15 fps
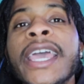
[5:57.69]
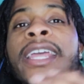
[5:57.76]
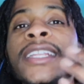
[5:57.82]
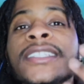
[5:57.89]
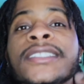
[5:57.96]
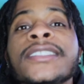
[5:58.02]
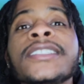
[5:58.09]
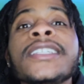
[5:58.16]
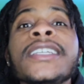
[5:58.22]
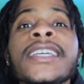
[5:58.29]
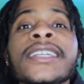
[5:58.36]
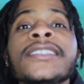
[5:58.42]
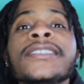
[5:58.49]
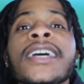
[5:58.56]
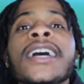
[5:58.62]
and see
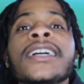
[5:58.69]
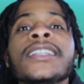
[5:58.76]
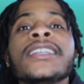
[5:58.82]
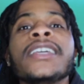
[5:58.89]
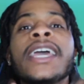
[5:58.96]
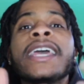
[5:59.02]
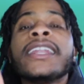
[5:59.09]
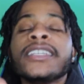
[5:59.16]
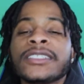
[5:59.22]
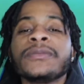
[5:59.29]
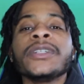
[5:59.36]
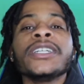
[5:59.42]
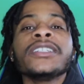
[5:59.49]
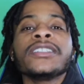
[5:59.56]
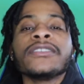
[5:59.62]
exactly and
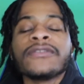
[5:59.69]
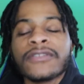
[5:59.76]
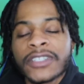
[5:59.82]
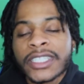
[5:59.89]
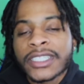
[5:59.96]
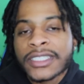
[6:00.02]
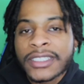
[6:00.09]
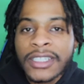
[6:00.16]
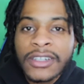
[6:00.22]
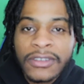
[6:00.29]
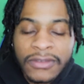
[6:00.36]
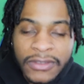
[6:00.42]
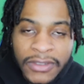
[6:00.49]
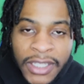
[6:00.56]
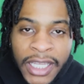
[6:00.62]
experience it for yourself.